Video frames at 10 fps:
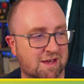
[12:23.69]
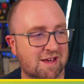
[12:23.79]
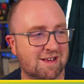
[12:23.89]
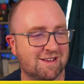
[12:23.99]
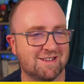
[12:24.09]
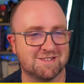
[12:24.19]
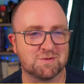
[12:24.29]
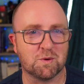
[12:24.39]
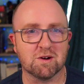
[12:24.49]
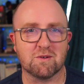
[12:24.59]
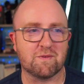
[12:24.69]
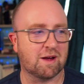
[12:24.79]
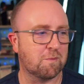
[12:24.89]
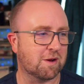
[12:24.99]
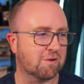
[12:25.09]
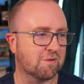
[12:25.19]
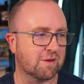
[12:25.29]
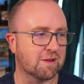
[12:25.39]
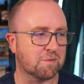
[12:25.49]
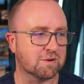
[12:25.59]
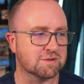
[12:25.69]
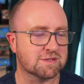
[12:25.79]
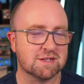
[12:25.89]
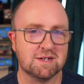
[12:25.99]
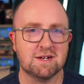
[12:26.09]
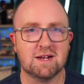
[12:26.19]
Because we're all FileMaker developers,